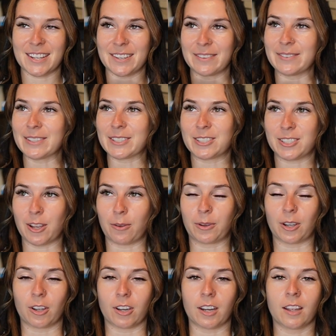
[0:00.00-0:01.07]
It was so
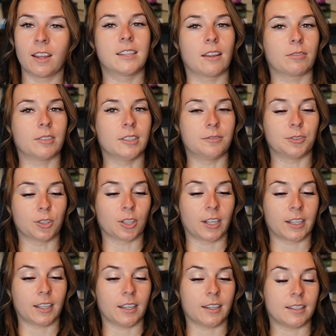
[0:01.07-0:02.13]
good. Definitely if you're
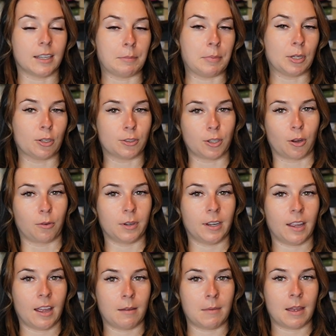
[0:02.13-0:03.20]
like dipping your toe into
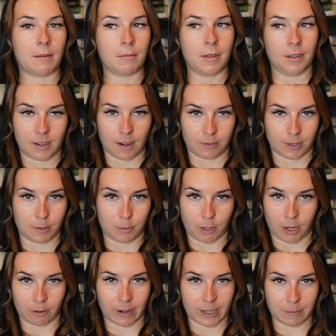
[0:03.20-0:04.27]
MM, definitely a book
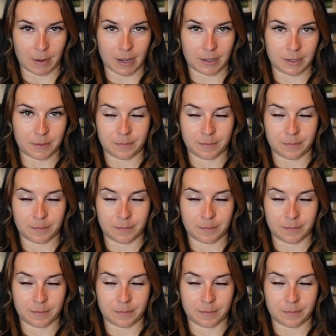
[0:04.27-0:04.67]
I recommend.